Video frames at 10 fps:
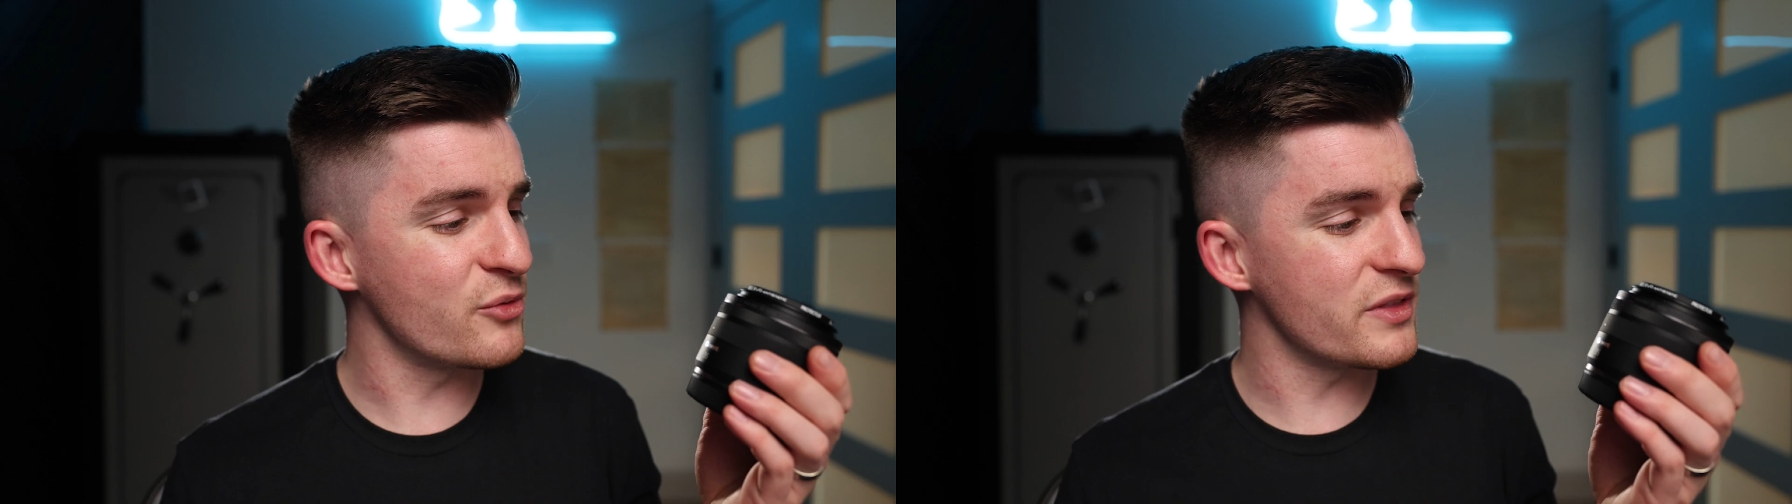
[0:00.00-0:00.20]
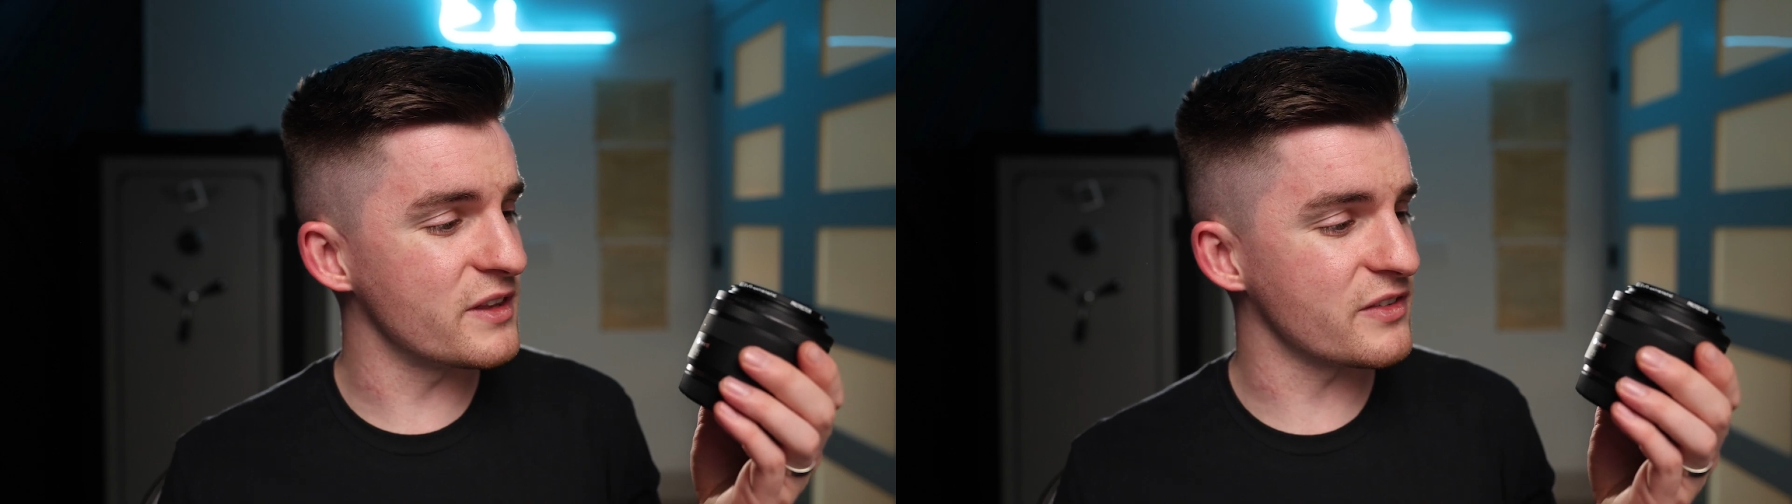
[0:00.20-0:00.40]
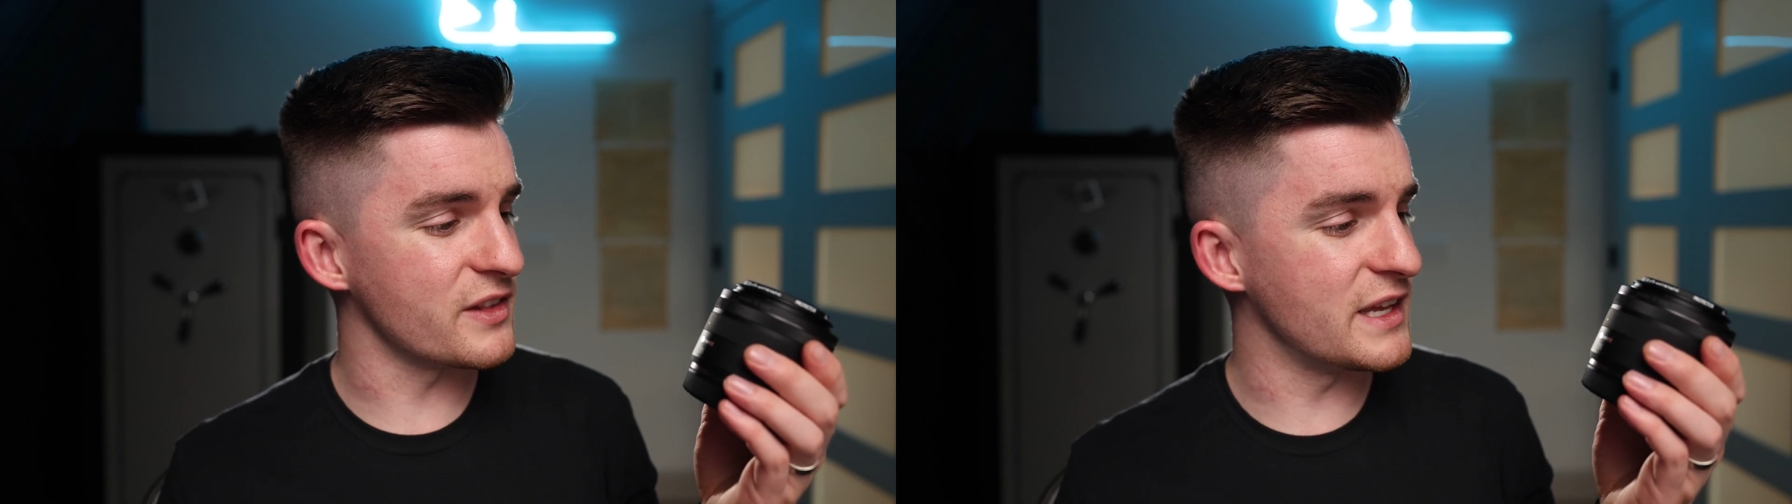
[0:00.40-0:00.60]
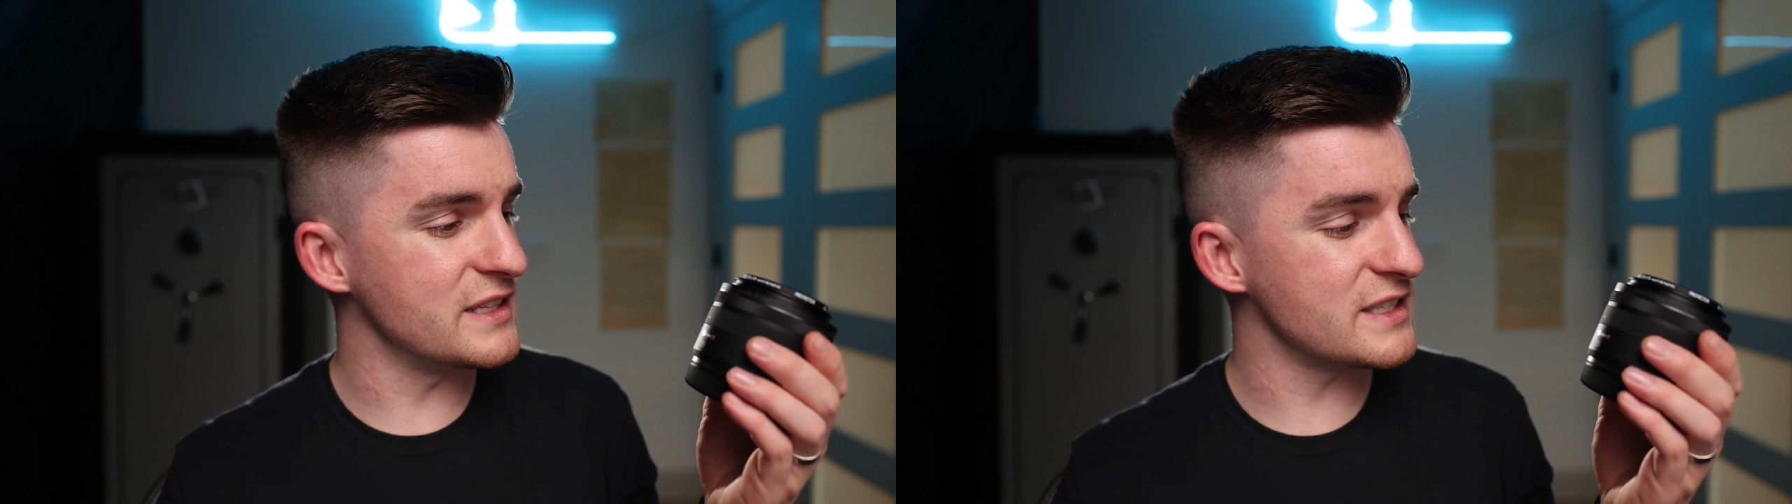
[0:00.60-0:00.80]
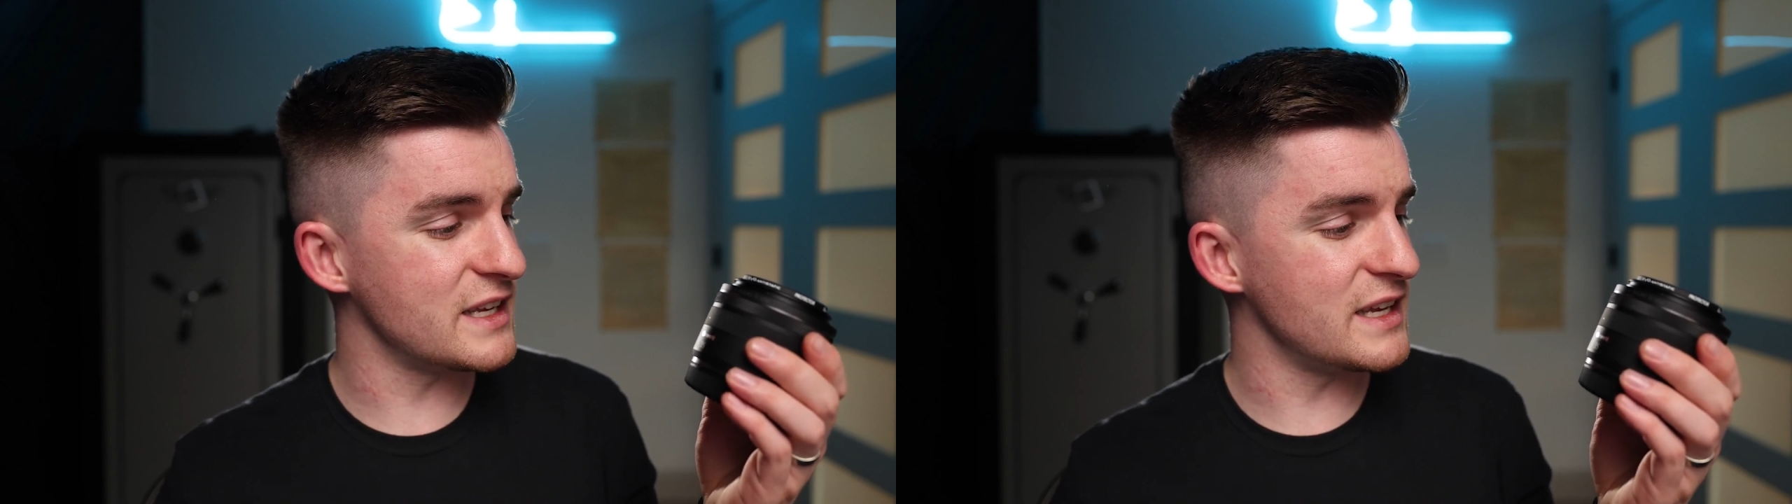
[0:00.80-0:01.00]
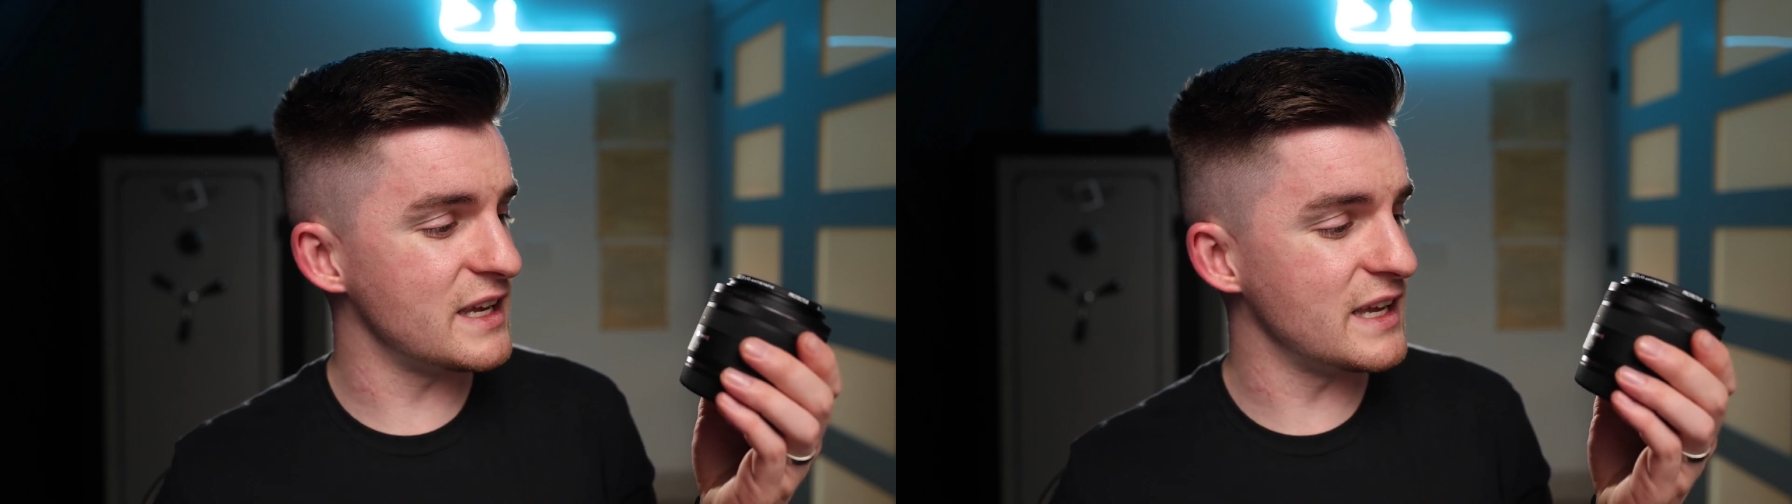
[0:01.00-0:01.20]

with this lens.